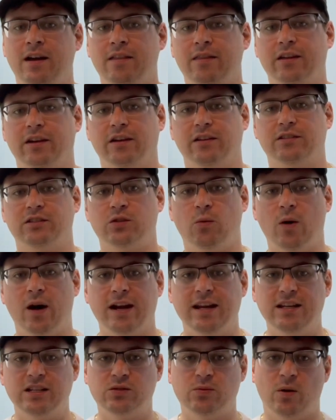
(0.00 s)
the
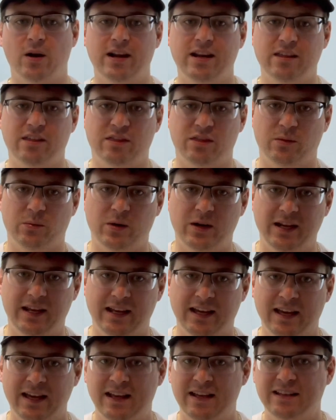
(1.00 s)

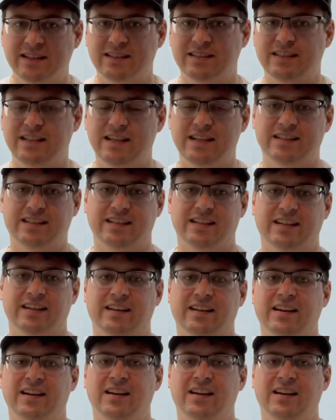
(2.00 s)
2023 season.